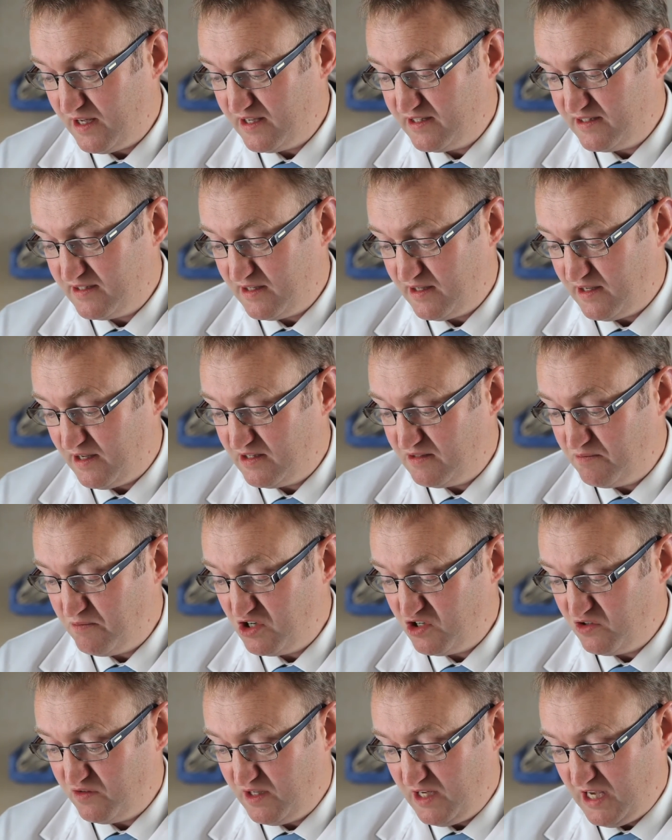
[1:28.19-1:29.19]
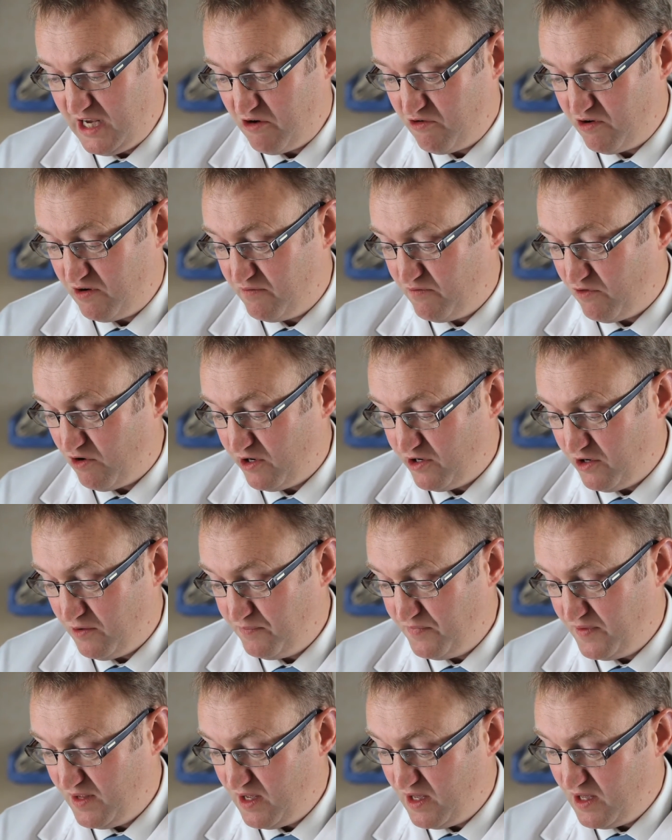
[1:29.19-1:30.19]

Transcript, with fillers: as, as measuring the area and volume.